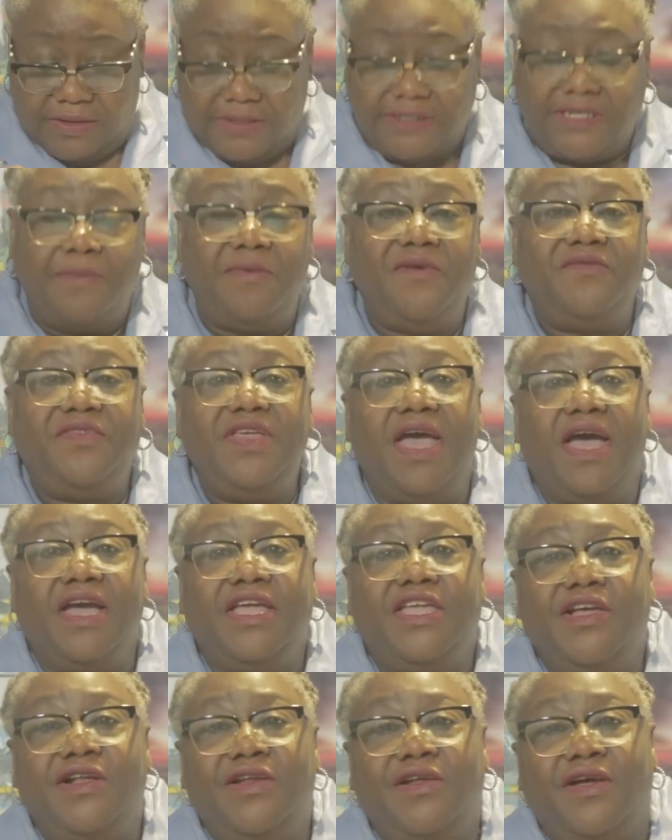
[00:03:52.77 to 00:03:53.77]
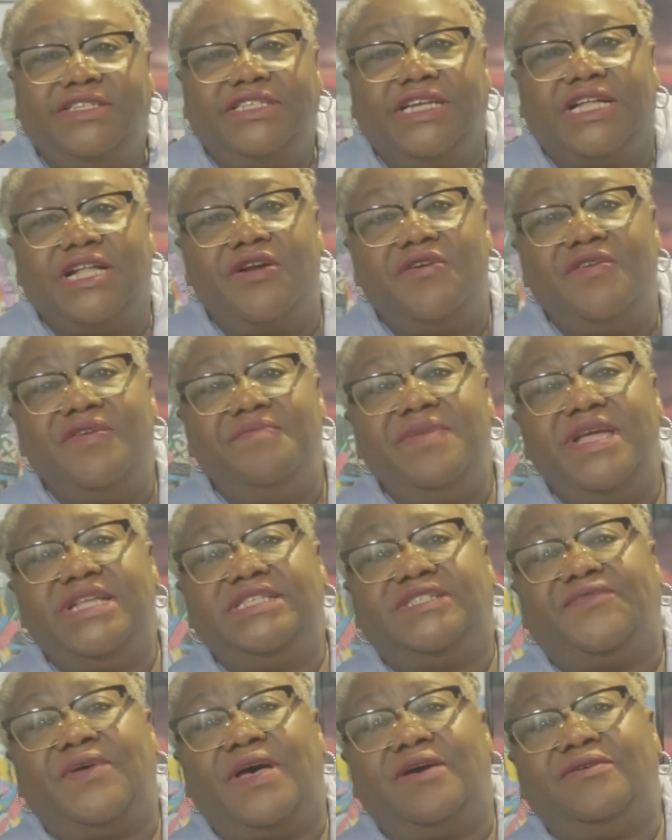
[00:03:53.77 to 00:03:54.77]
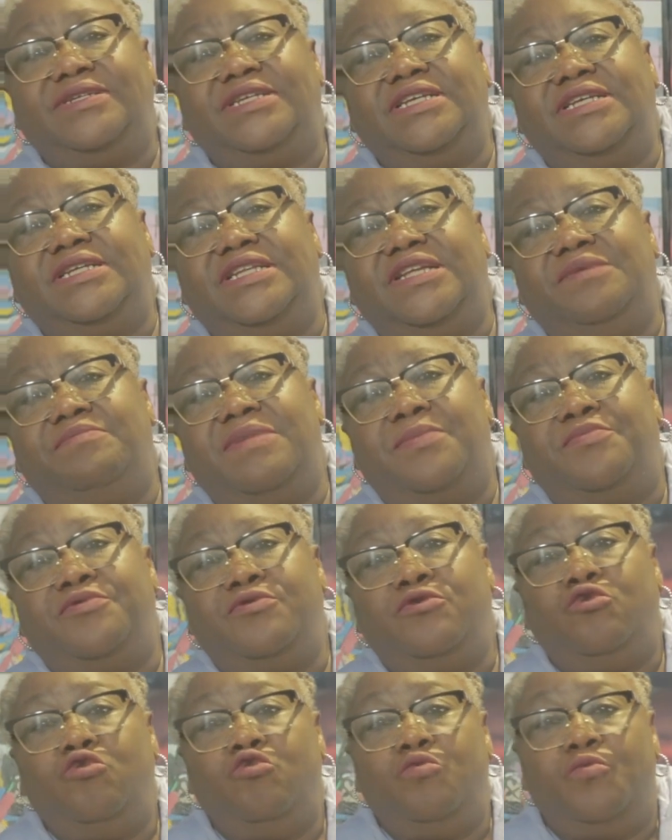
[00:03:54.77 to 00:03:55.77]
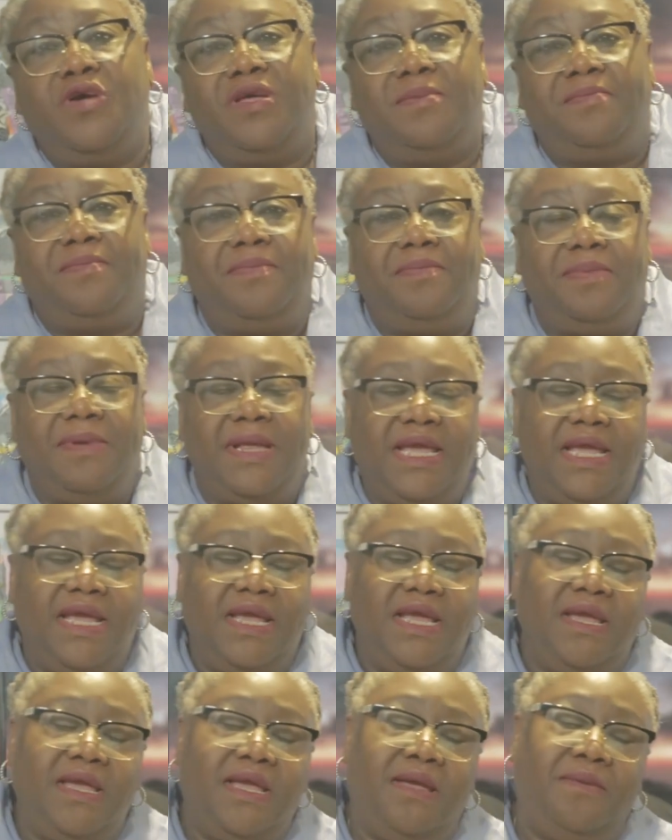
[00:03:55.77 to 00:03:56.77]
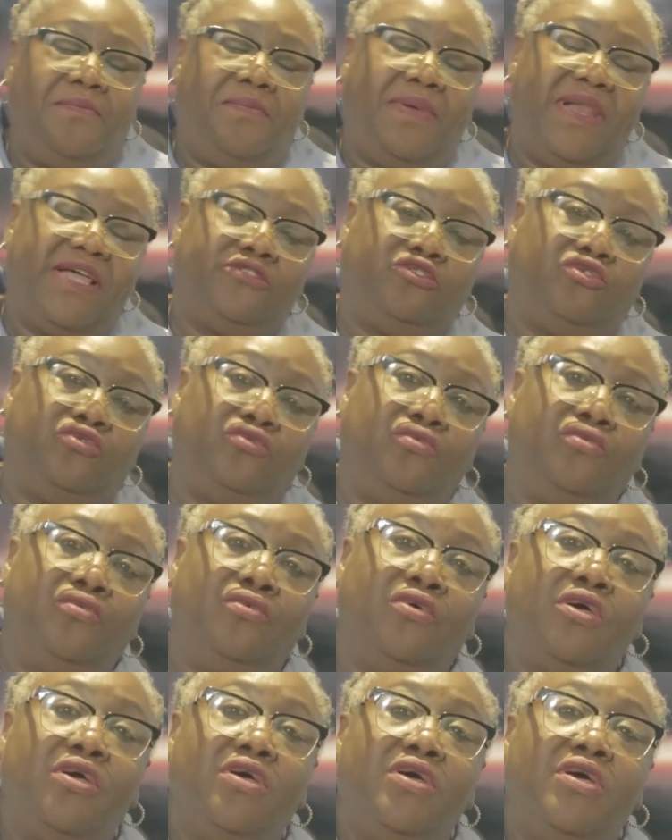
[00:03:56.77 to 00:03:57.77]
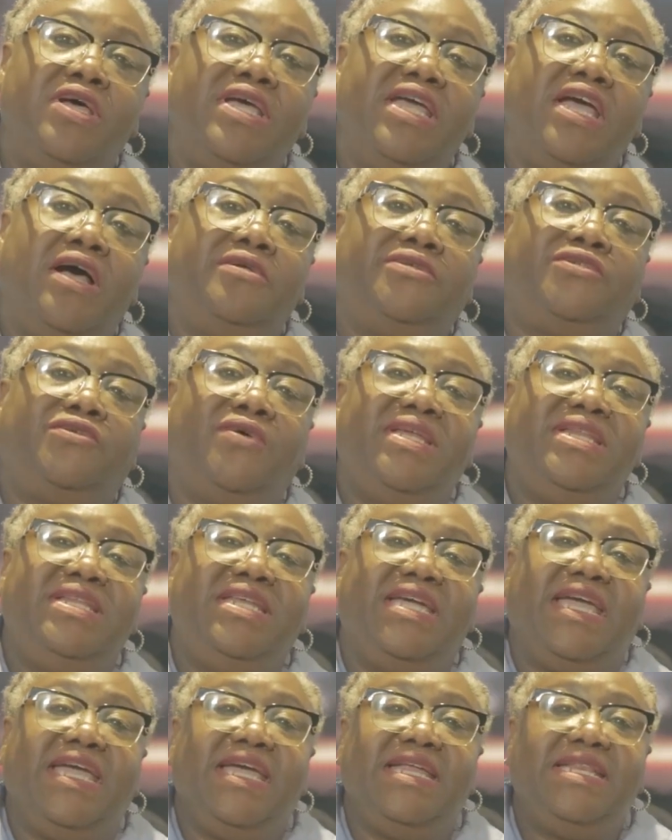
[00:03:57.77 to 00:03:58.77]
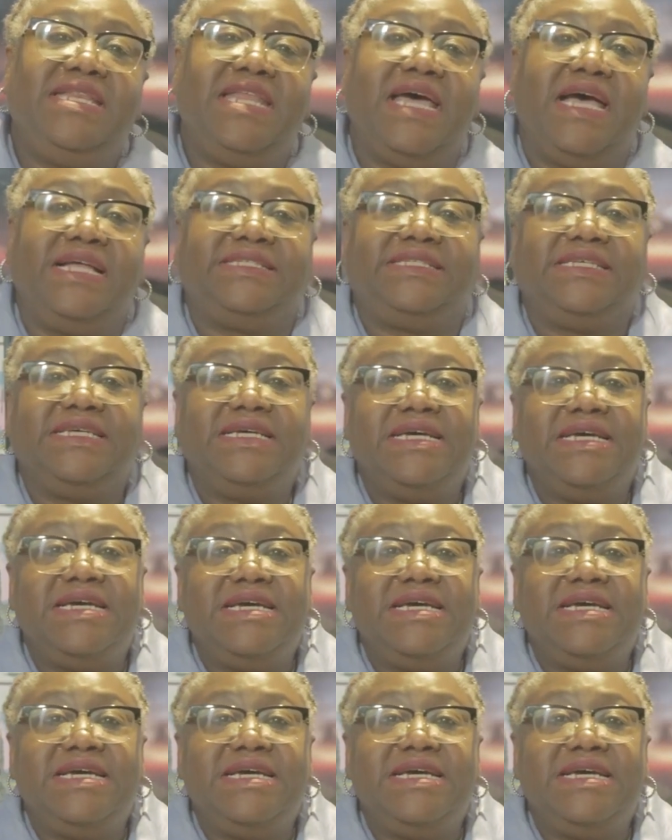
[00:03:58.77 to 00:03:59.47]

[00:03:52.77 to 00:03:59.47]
Some of the archaeological remains found in the Mapungubwe plateau also indicate that